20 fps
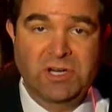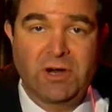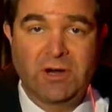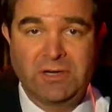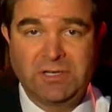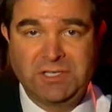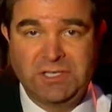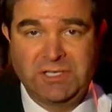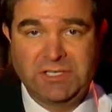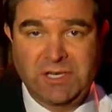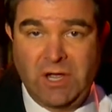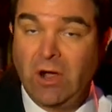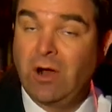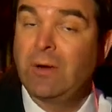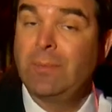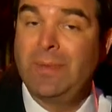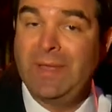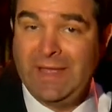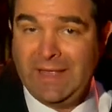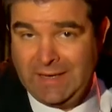charges
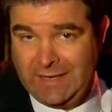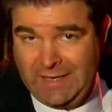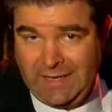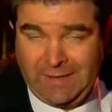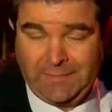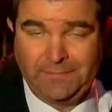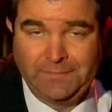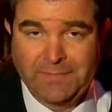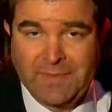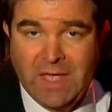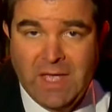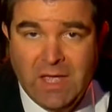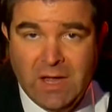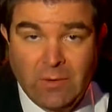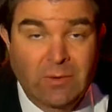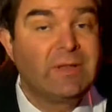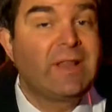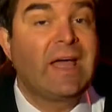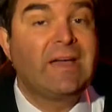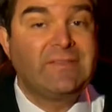are pending.
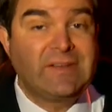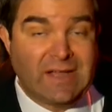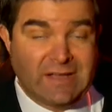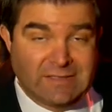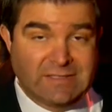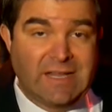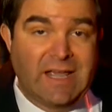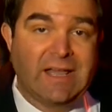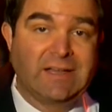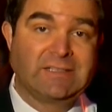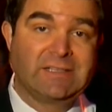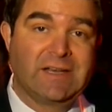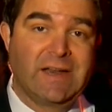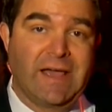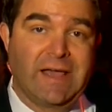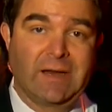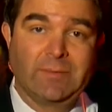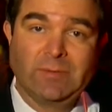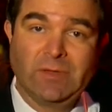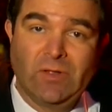We're live downtown
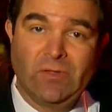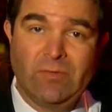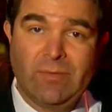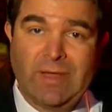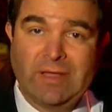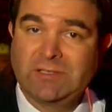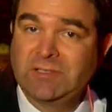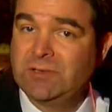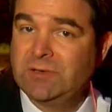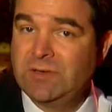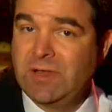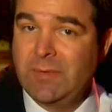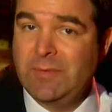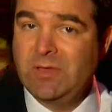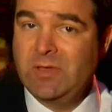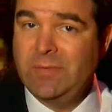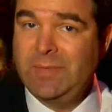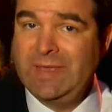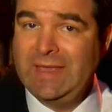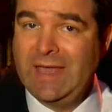tonight. I'm Lowell Melser,
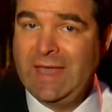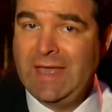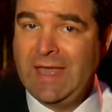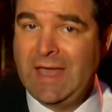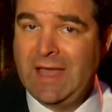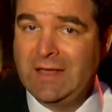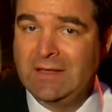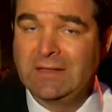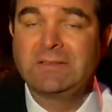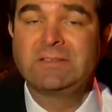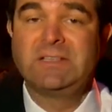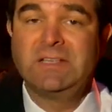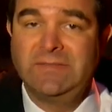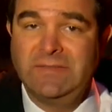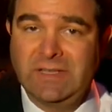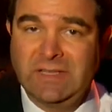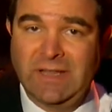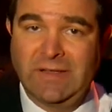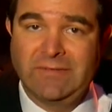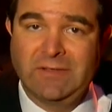WBAL,
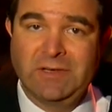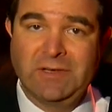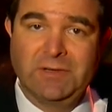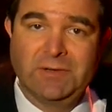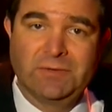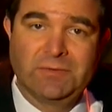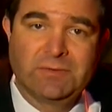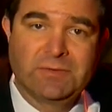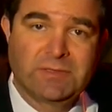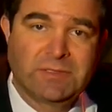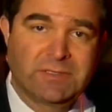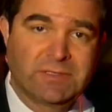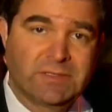TV 11 News. All right,